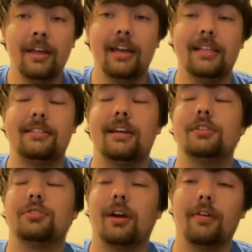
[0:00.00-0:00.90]
It said
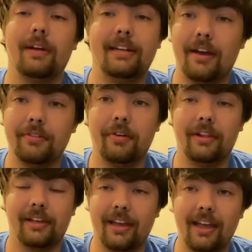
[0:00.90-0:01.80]
try
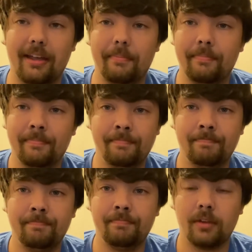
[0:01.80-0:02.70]
re-downloading the game.
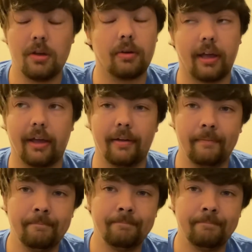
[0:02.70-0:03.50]
Okay.